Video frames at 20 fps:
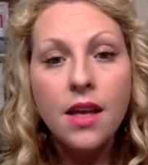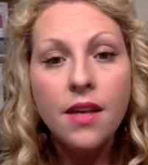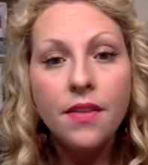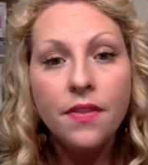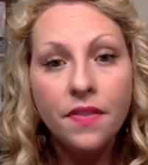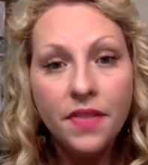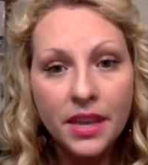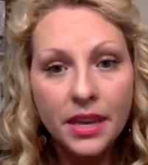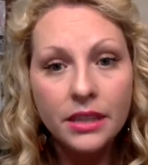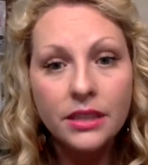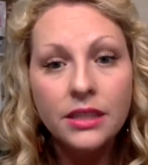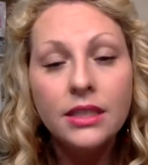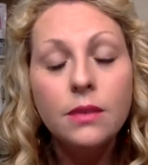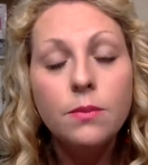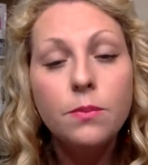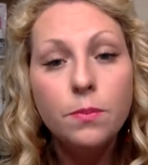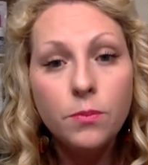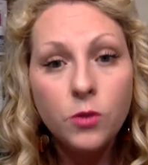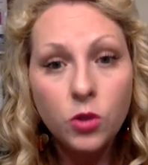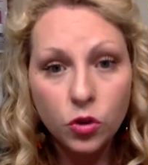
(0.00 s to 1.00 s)
This
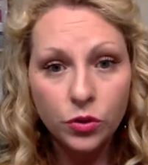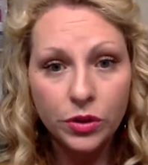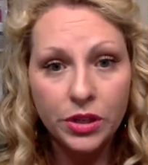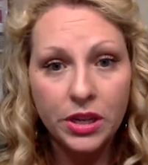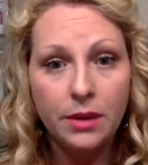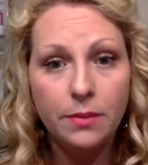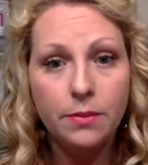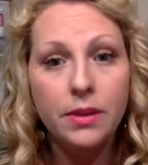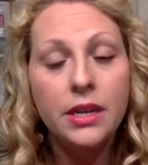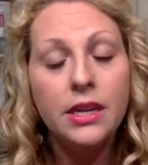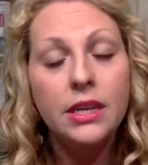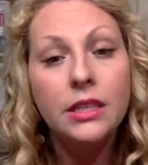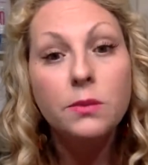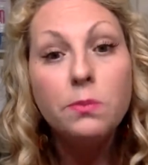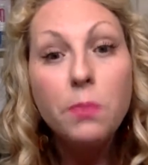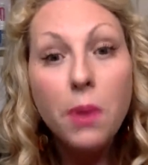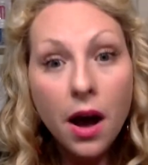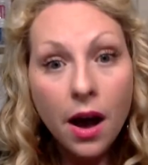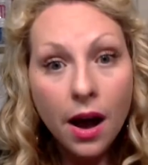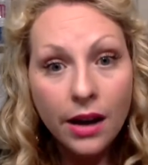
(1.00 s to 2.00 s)
dream is
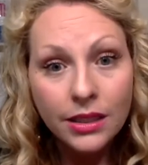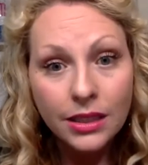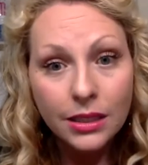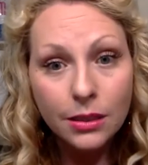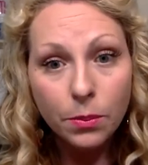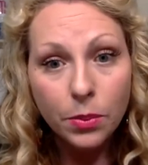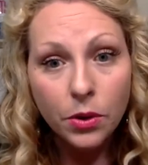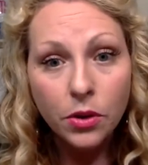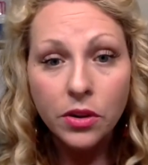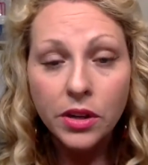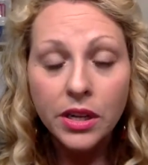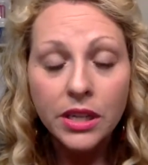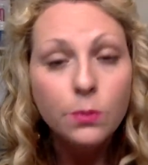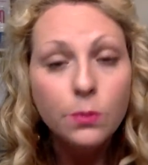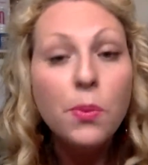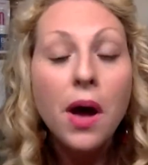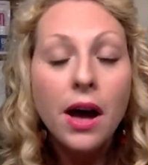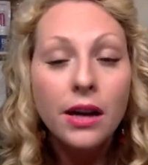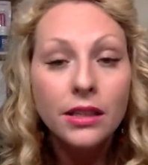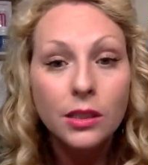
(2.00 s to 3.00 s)
possible. It's
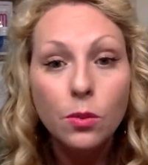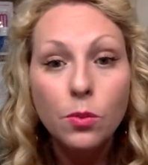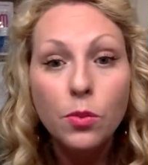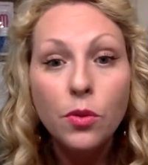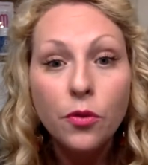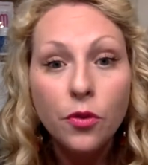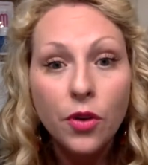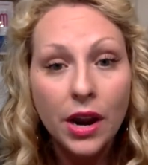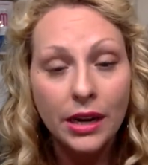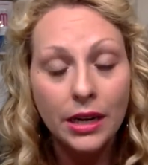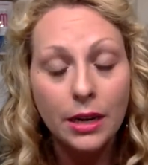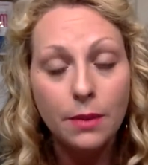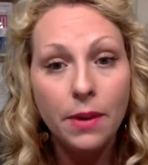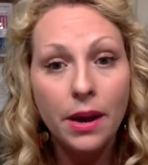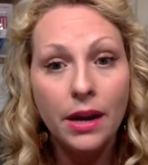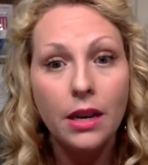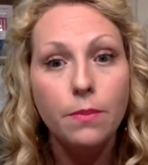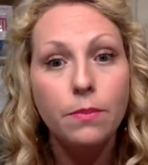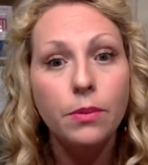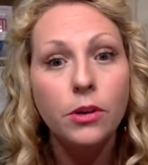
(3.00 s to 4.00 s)
possible for
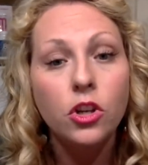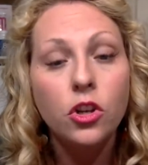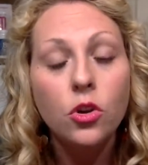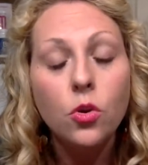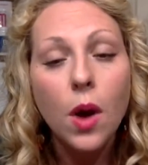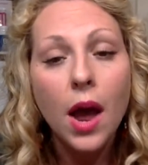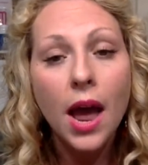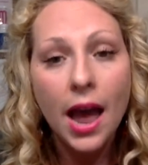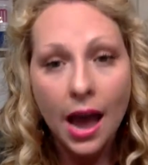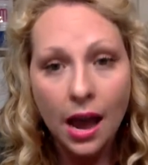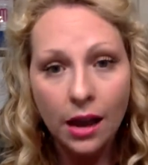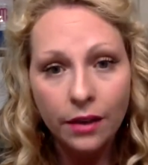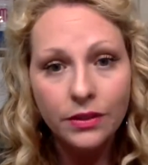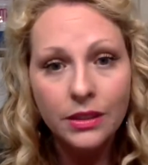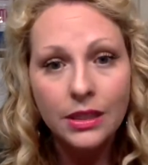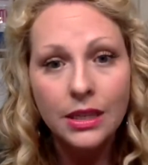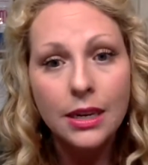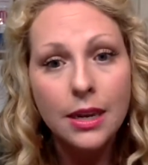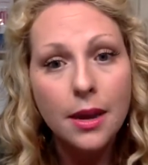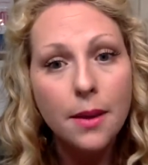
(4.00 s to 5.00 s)
anybody, but you have
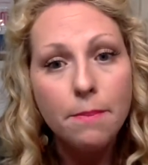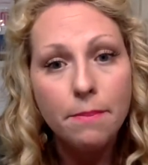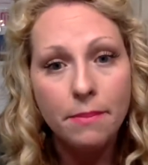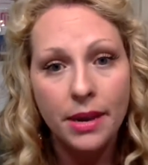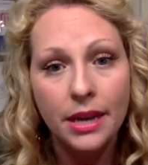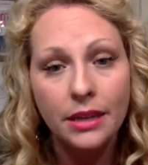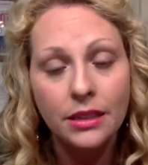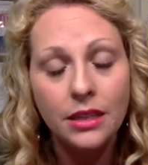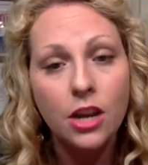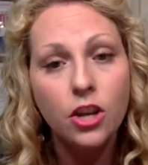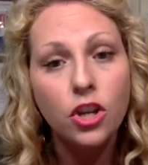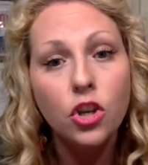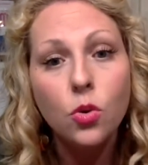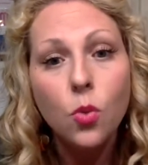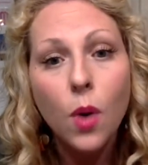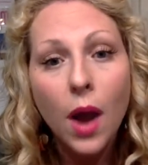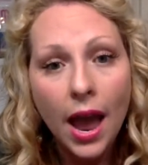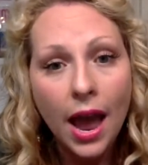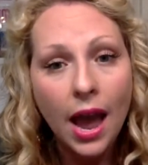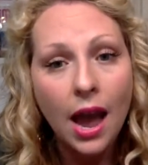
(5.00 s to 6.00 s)
to commit and you
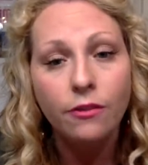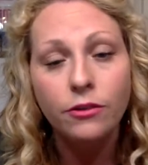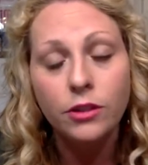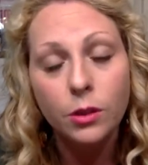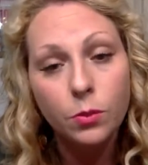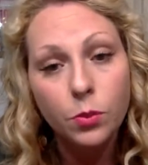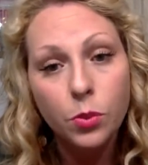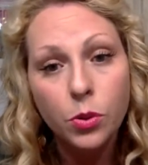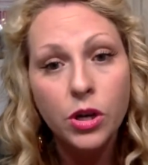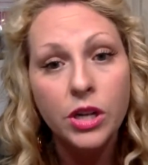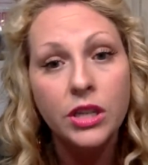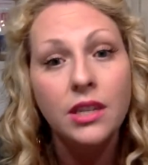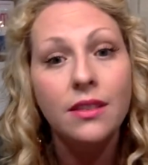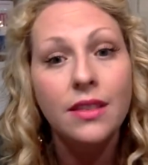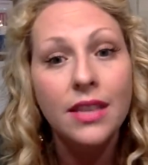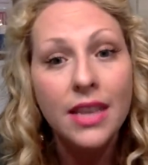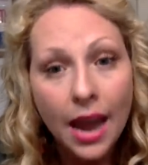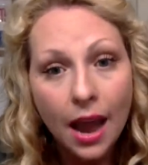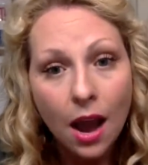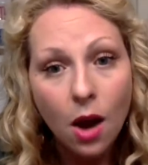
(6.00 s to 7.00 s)
have to put
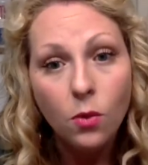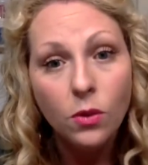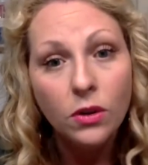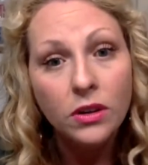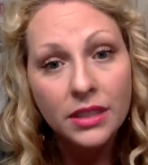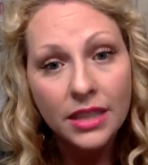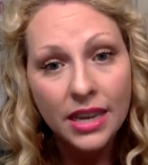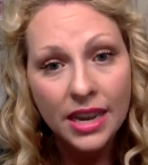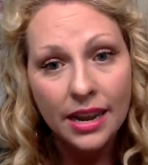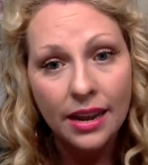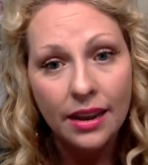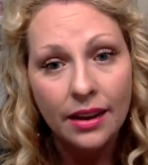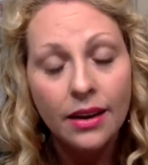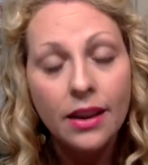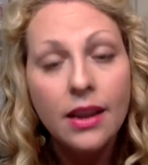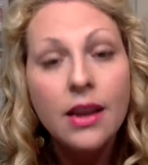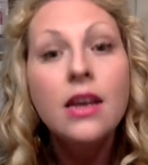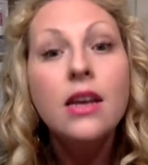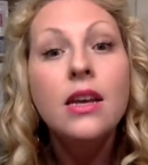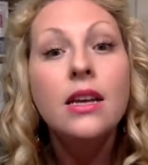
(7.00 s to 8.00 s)
the hours in
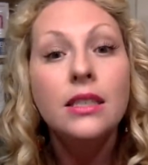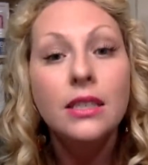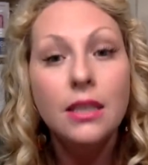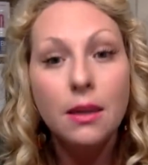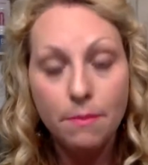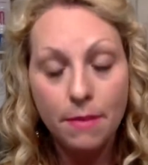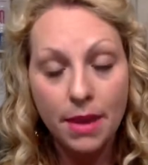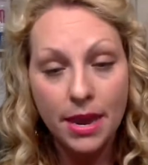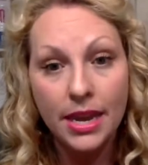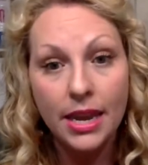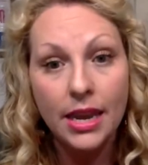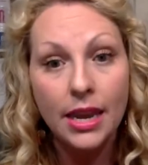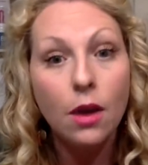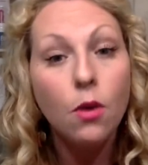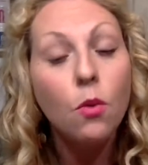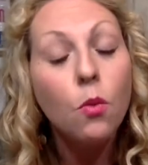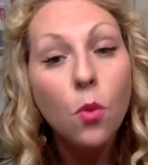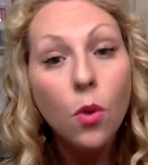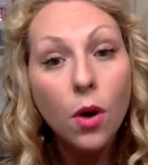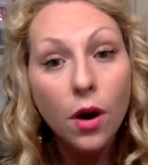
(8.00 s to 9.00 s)
to making
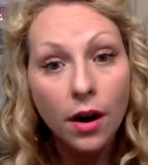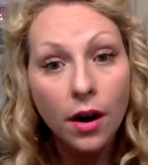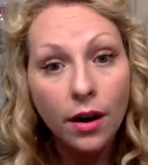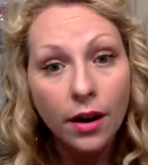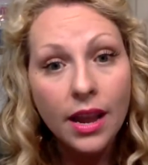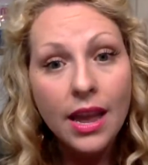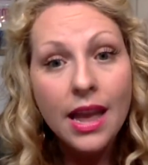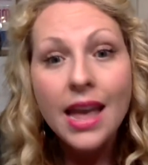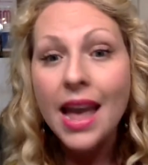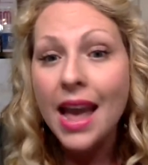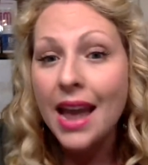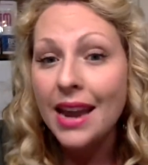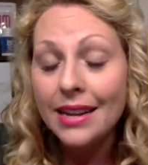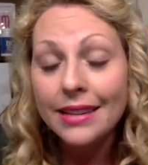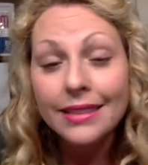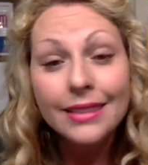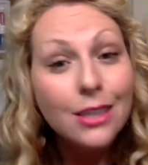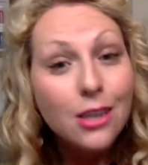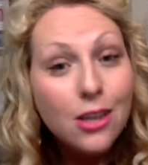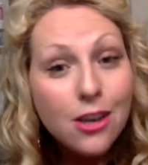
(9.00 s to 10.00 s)
it work. And
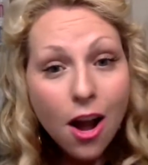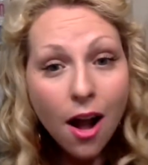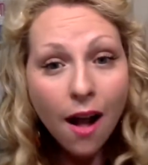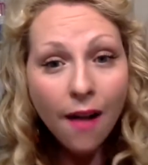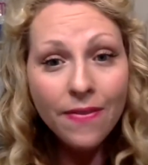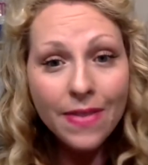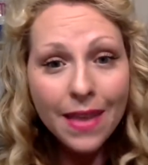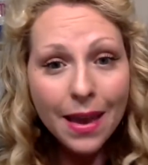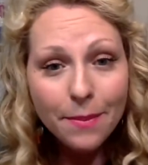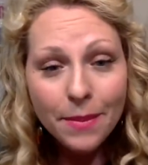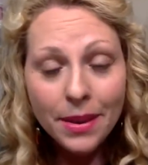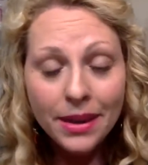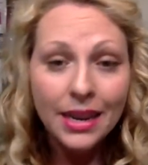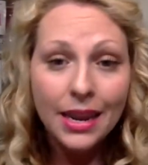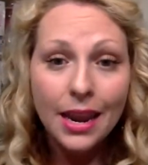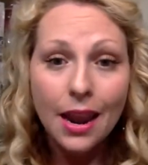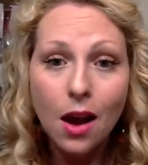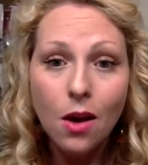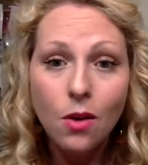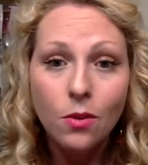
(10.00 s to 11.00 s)
it's not that many
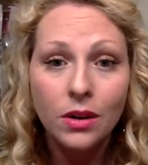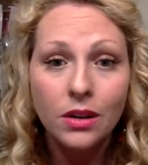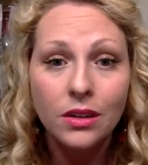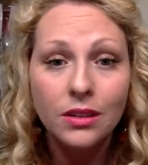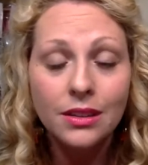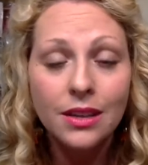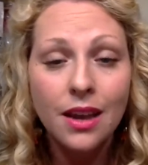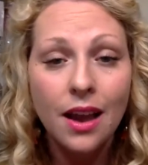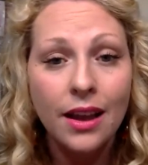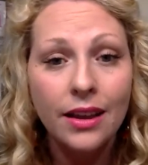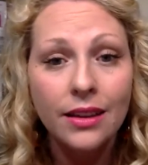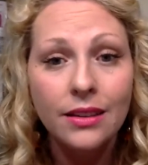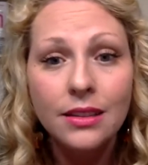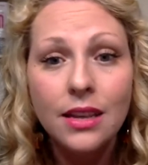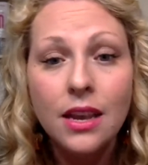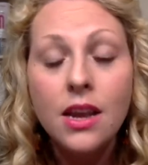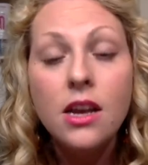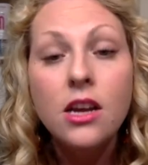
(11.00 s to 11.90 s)
hours, guys.